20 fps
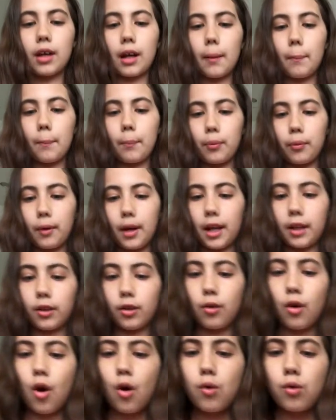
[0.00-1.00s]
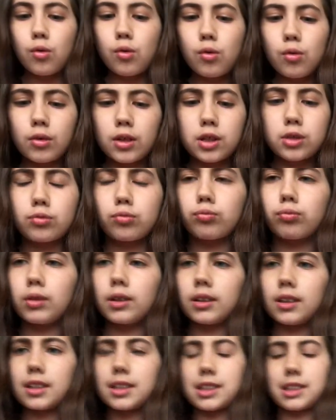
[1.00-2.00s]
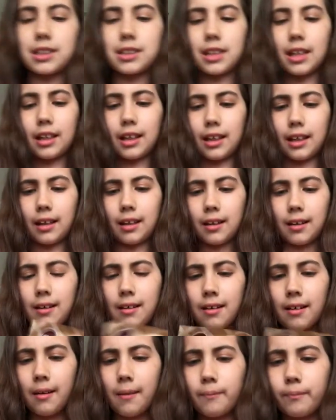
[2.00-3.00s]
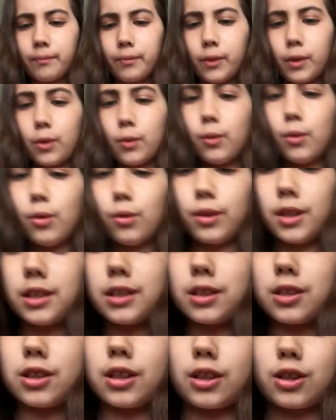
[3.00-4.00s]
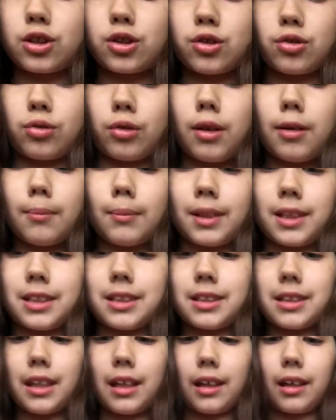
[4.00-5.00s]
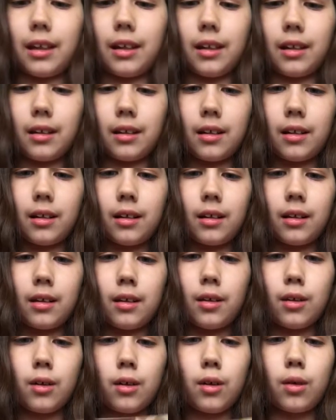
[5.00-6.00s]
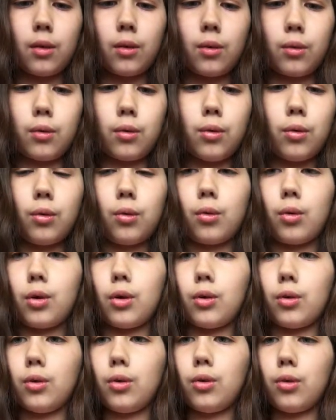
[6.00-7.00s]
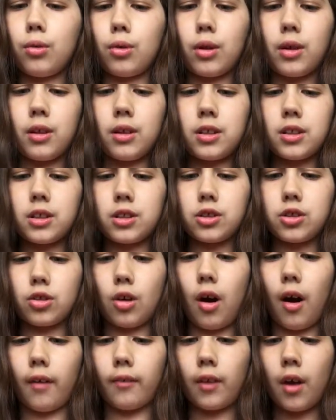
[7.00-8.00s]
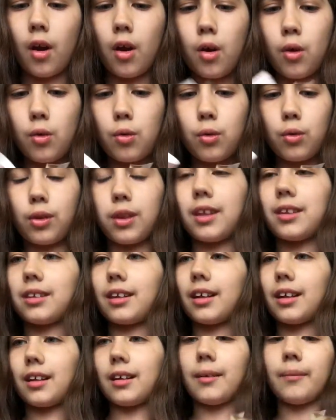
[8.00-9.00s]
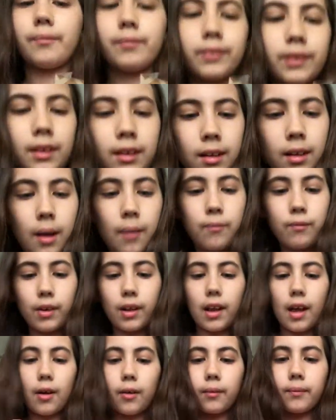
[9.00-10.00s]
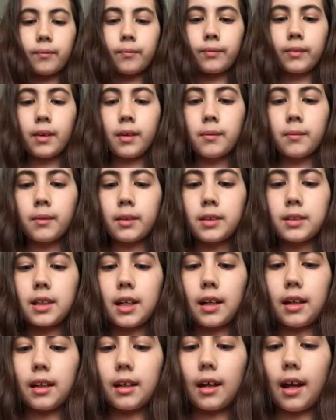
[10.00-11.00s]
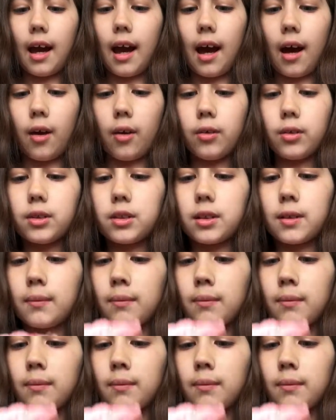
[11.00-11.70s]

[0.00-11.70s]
get a brand new. Oh, and it's really sticky. Ooh, this is extremely sticky. Ooh, ooh, soft. Ooh, the cup fell out. Take it out.